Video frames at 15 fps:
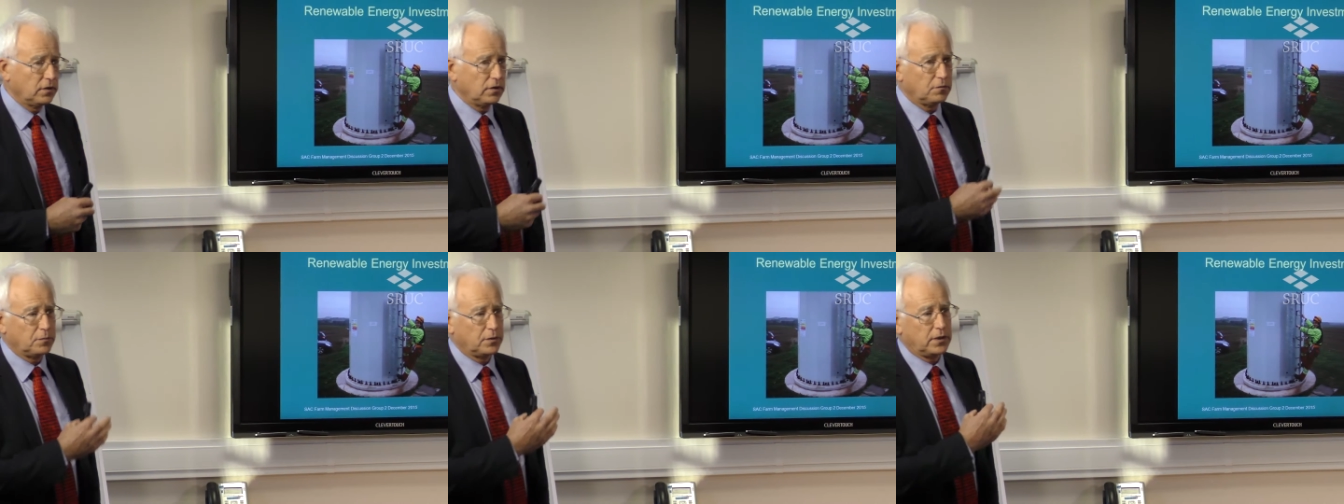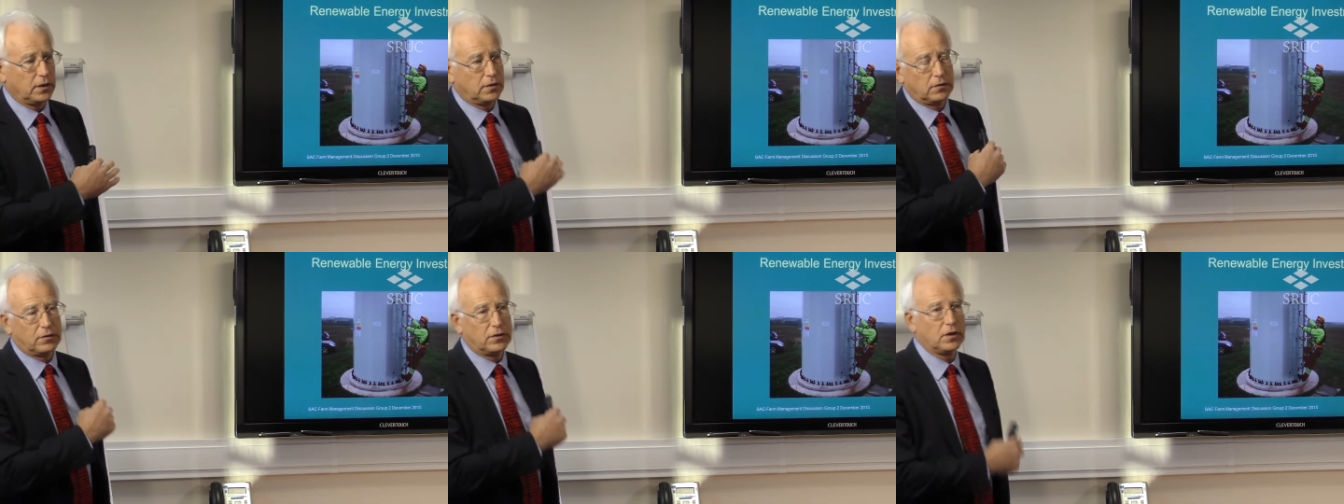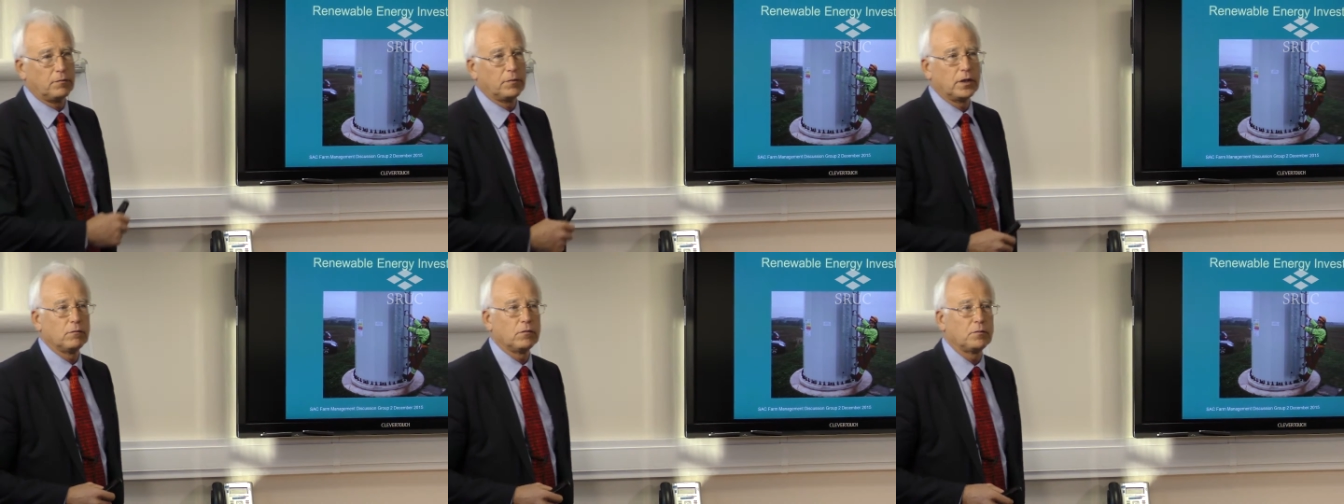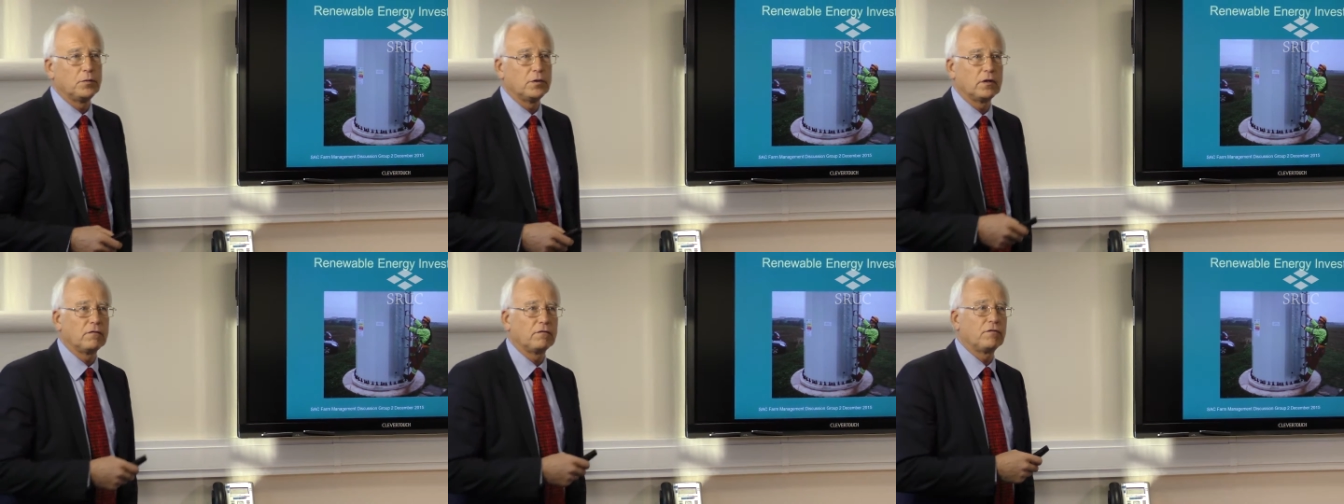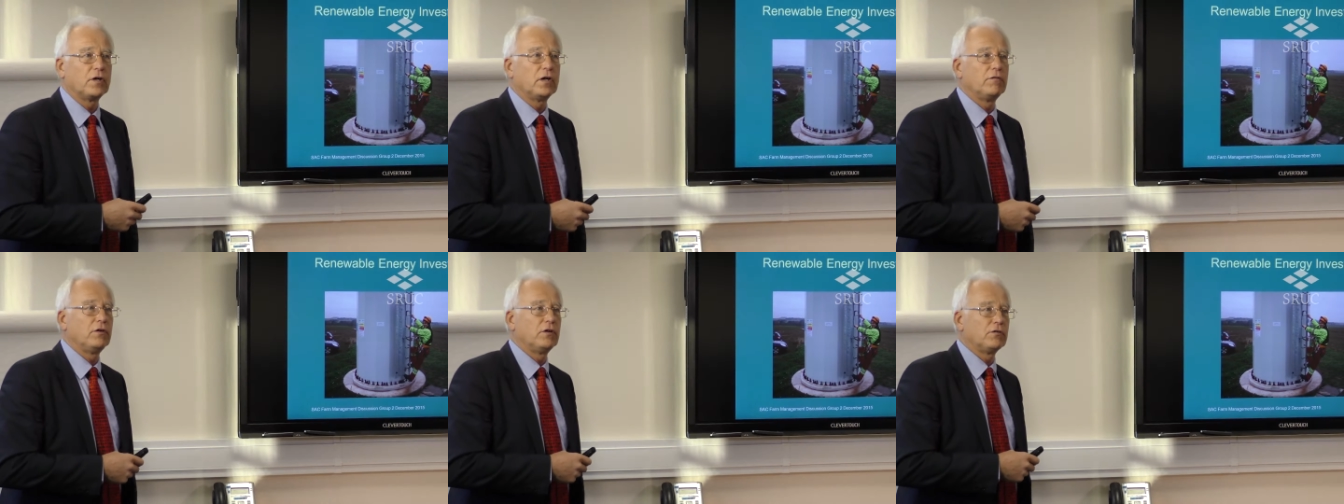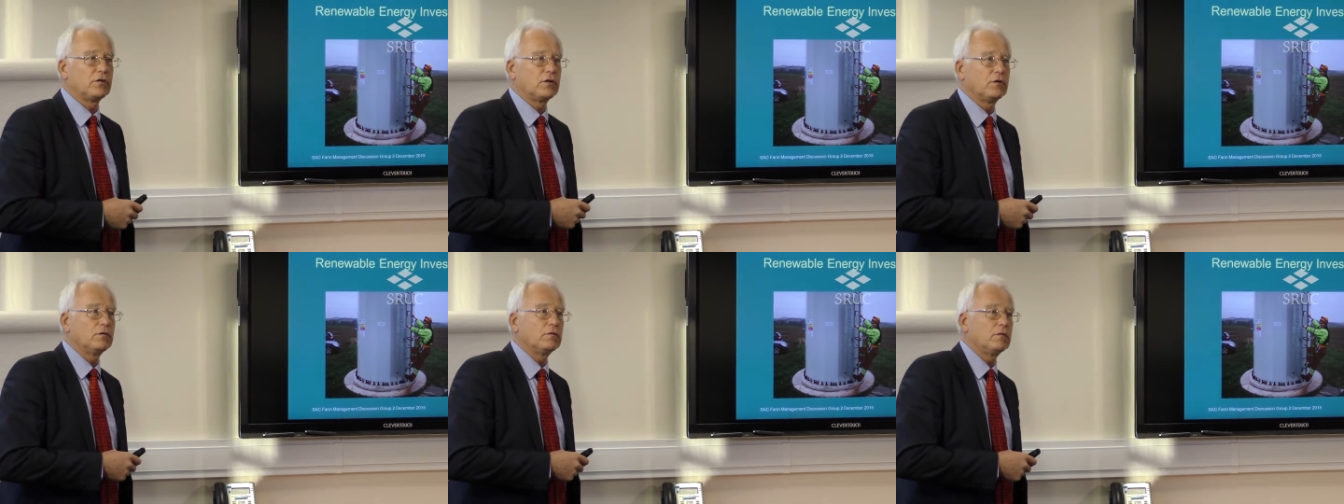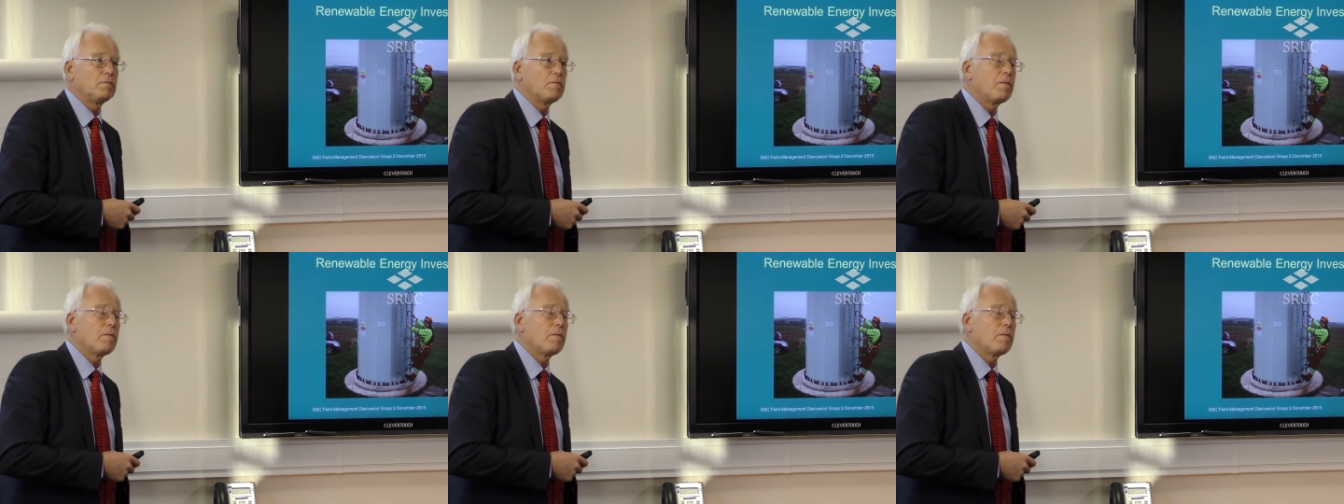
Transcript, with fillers: This particular turbine was put up five years ago